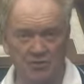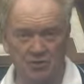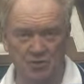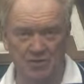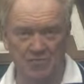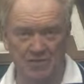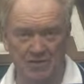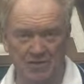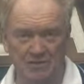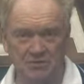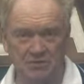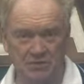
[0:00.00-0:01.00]
to
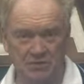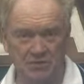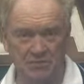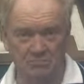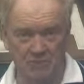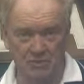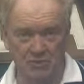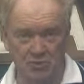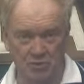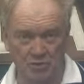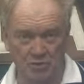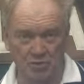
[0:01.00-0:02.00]
terminate City
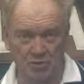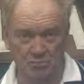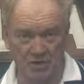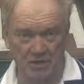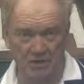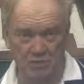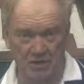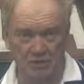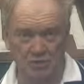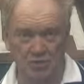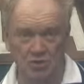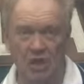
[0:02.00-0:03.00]
Administrator Billy
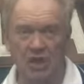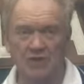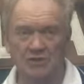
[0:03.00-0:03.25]
Russell